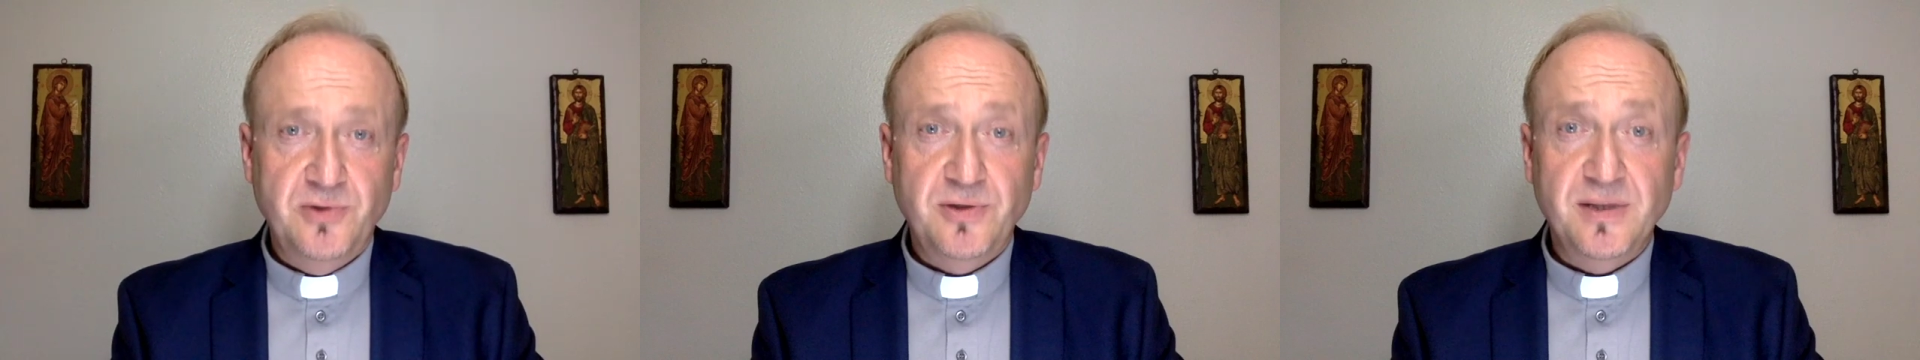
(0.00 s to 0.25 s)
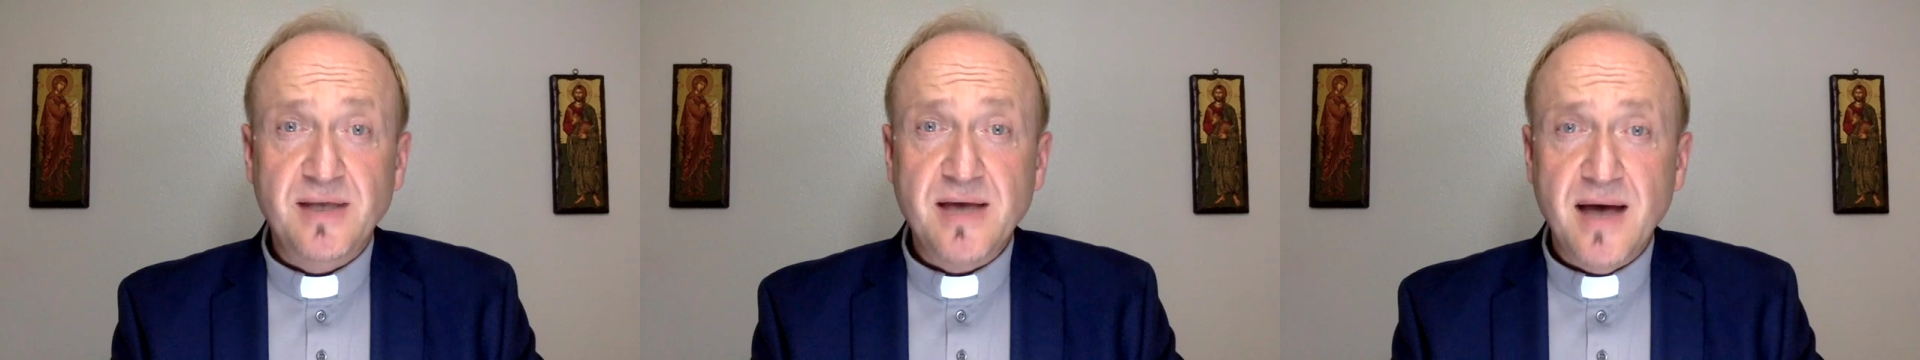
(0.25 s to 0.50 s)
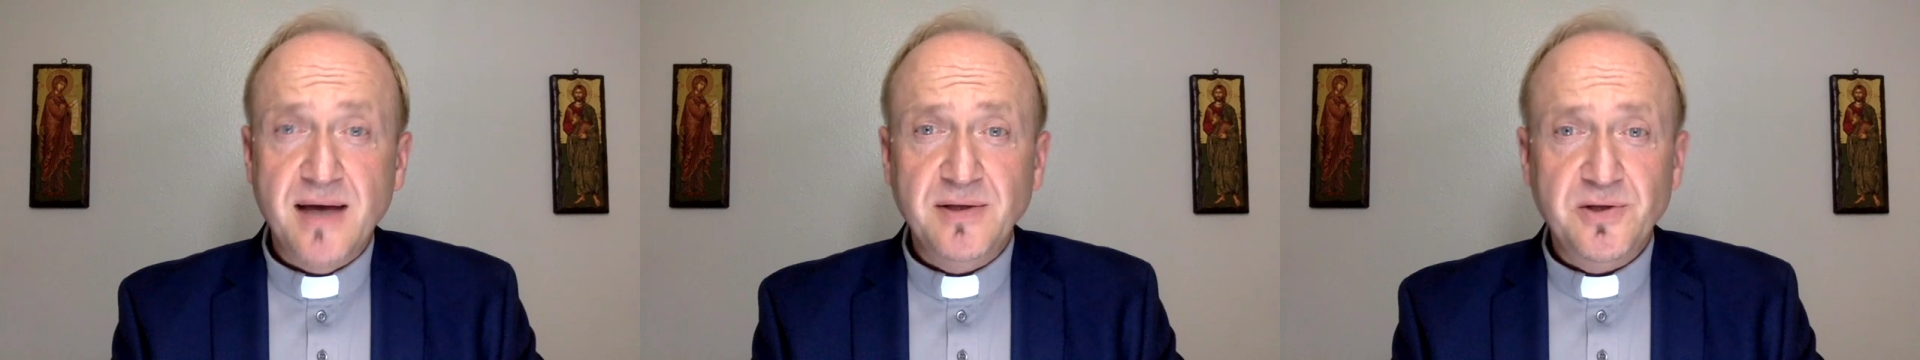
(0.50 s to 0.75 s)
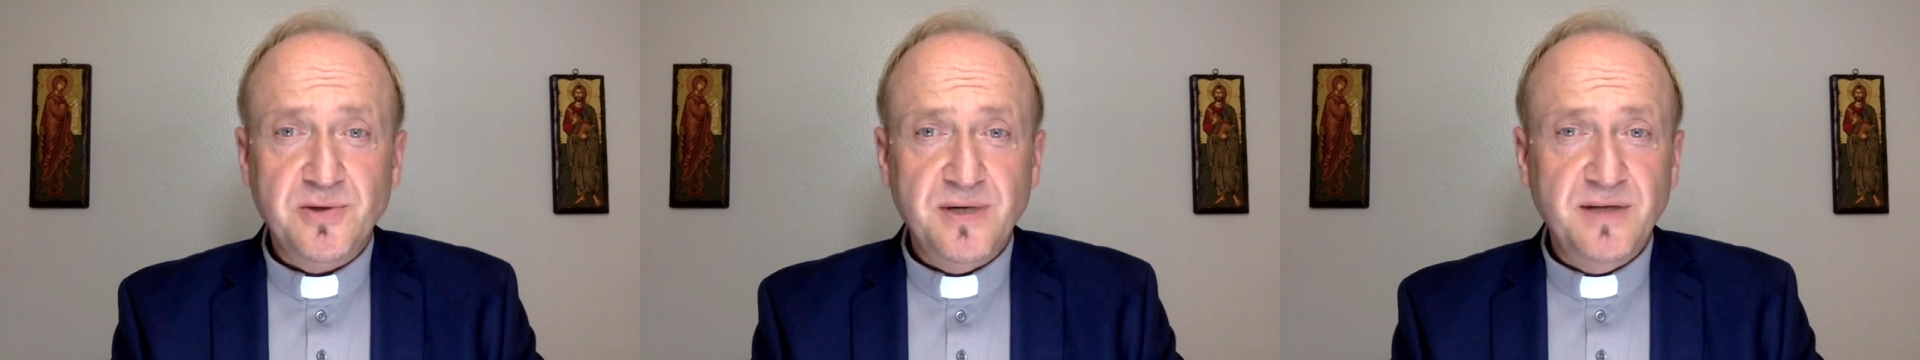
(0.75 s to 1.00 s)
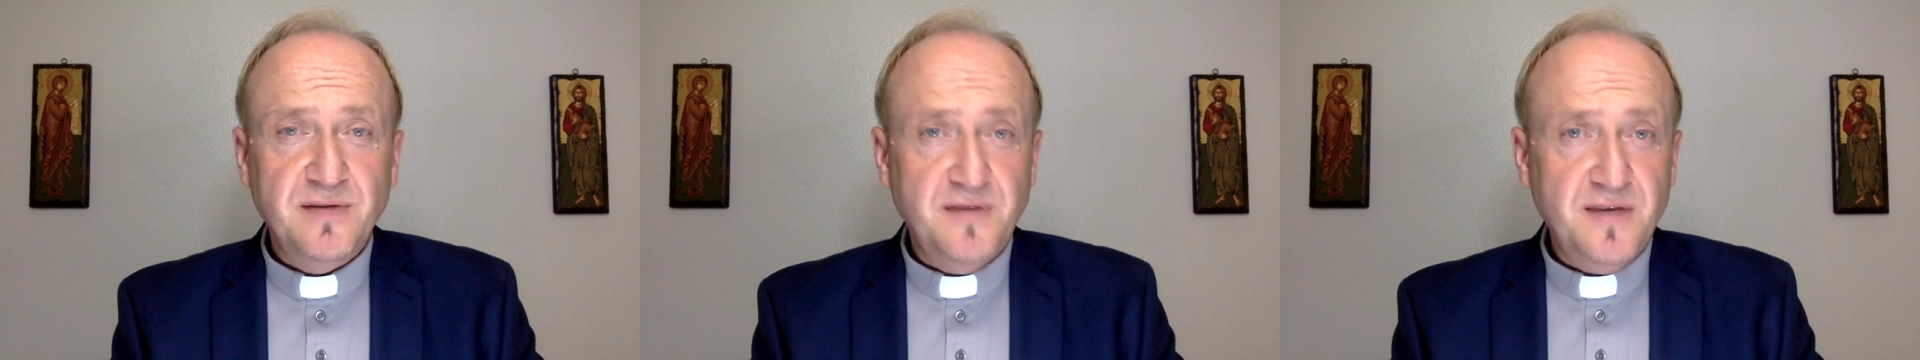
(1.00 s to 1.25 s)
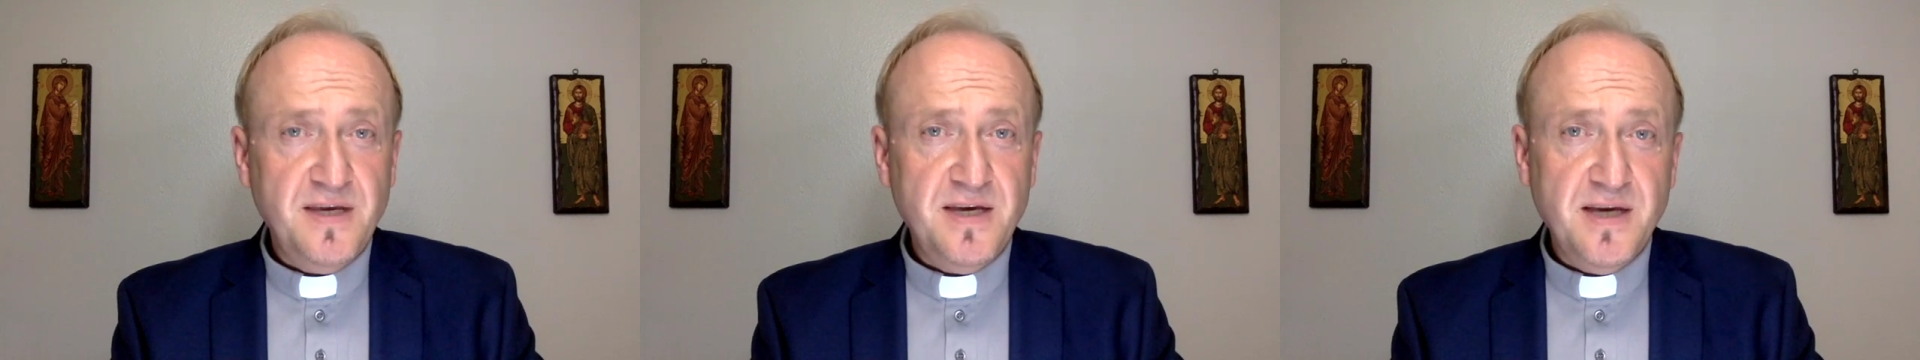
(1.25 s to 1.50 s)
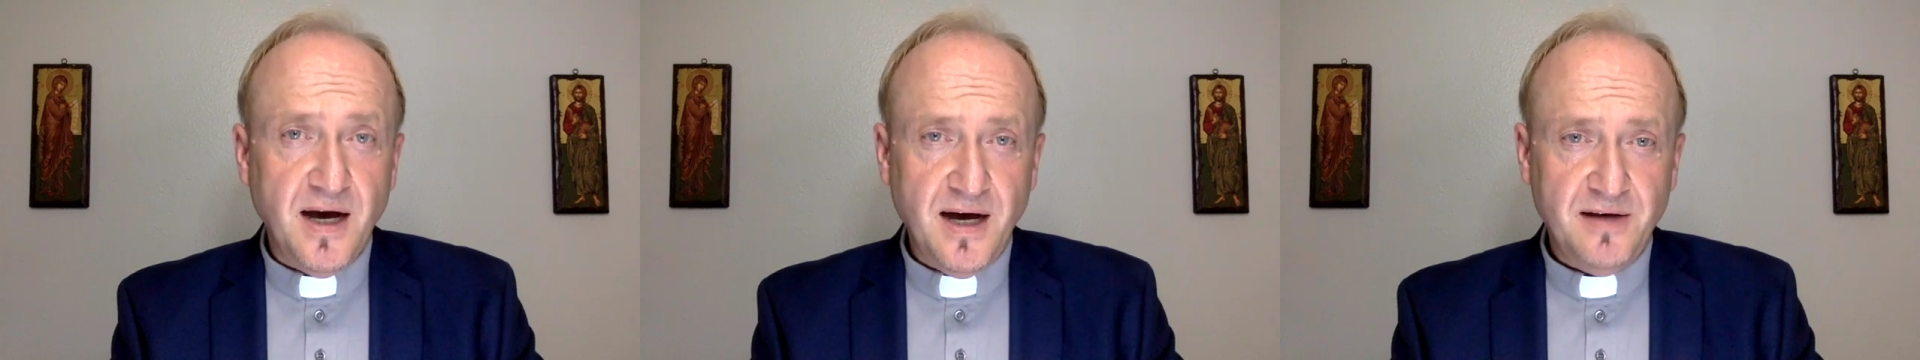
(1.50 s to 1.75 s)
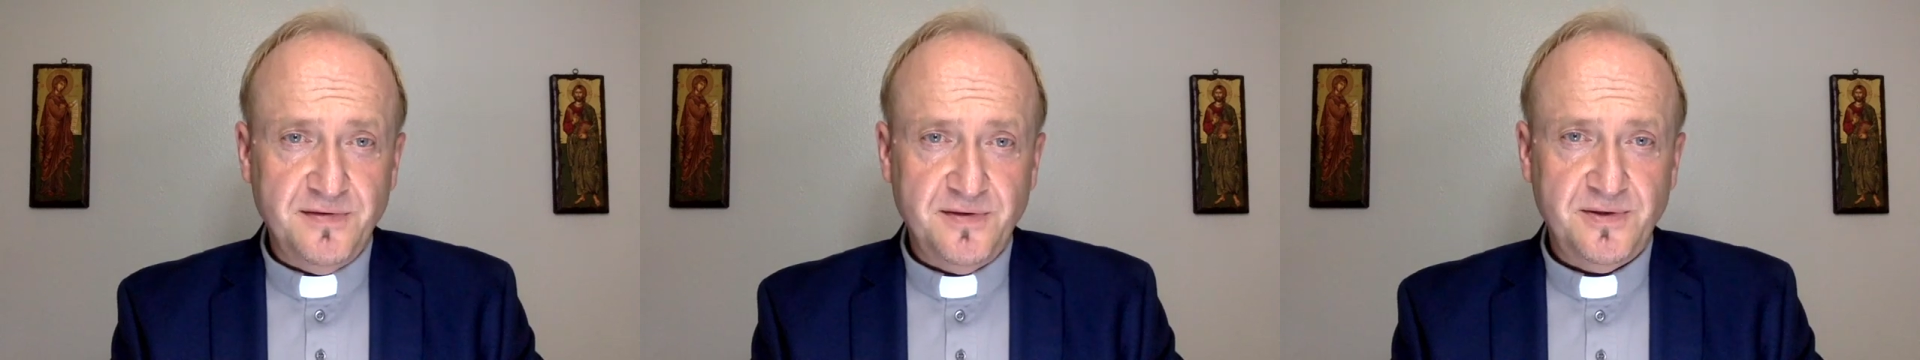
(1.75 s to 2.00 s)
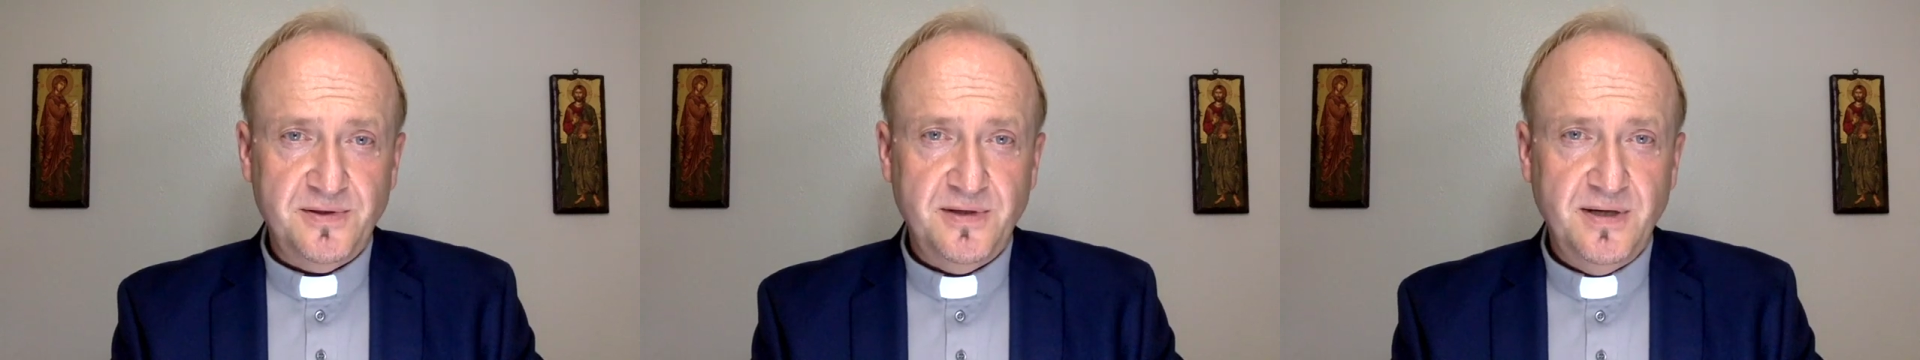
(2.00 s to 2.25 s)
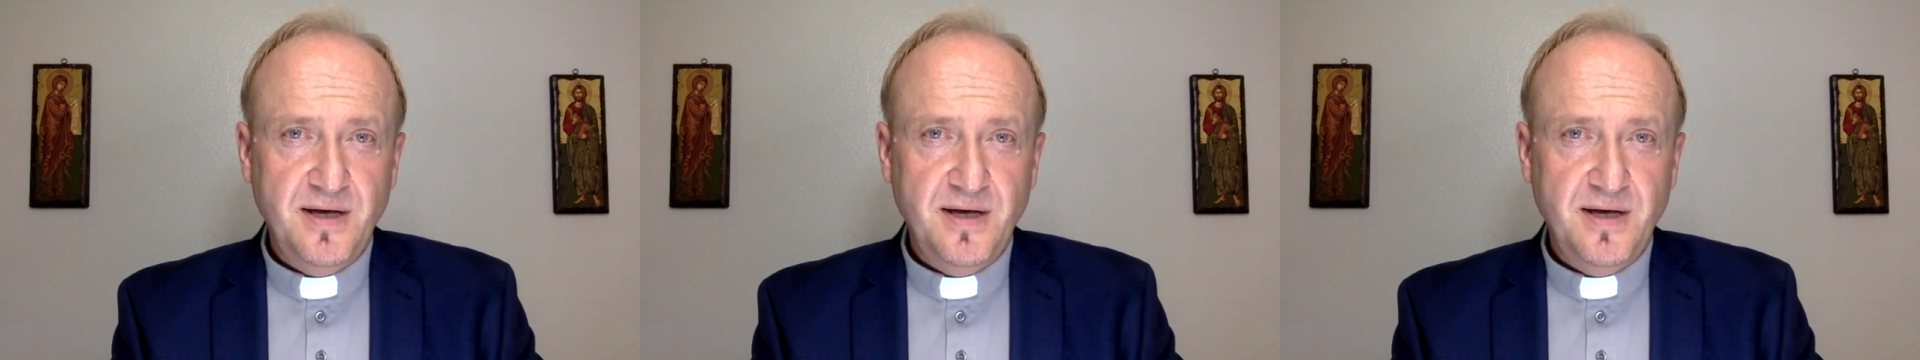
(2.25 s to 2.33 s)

to encountering the other